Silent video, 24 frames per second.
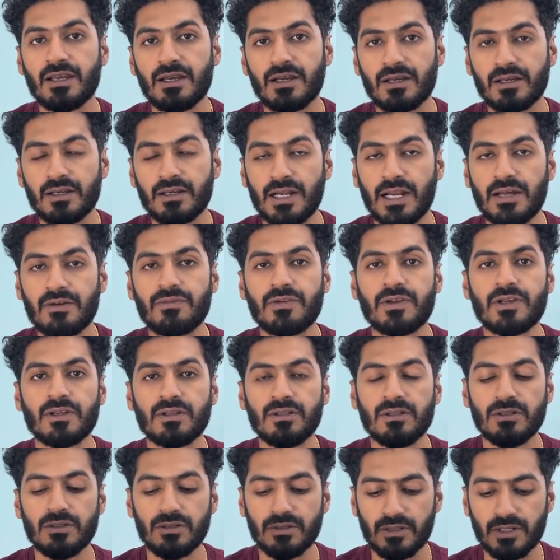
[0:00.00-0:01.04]

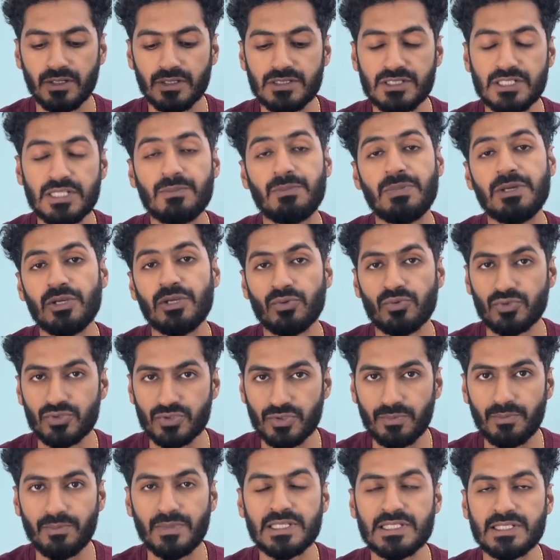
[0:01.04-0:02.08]
graphical GPUs,
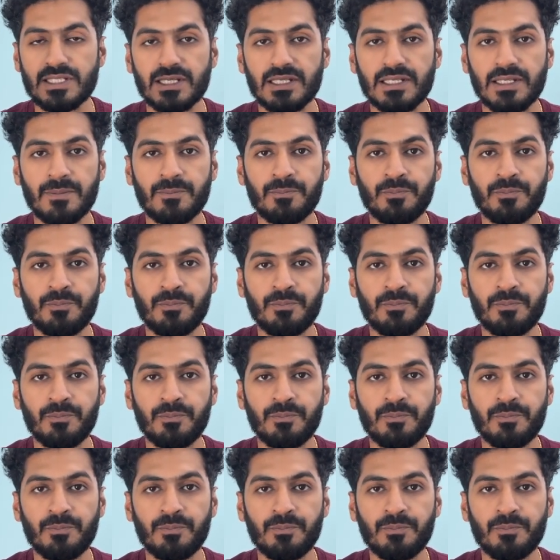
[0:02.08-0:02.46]
basically